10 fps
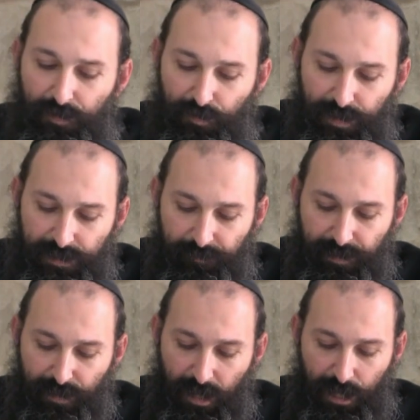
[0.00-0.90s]
There is a
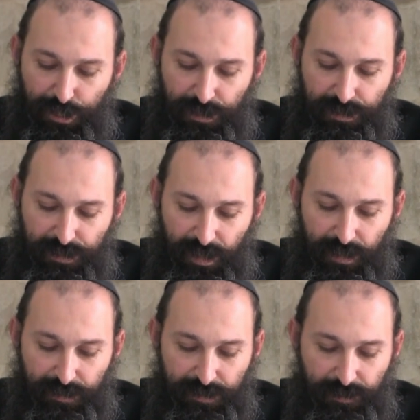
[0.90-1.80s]
midrash that
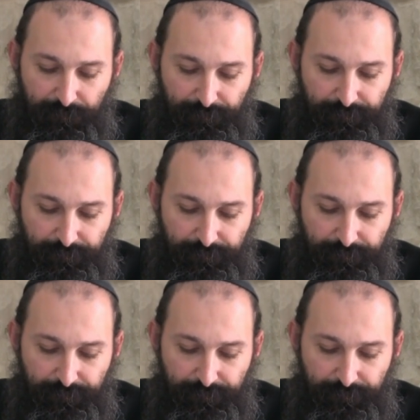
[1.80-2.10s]
says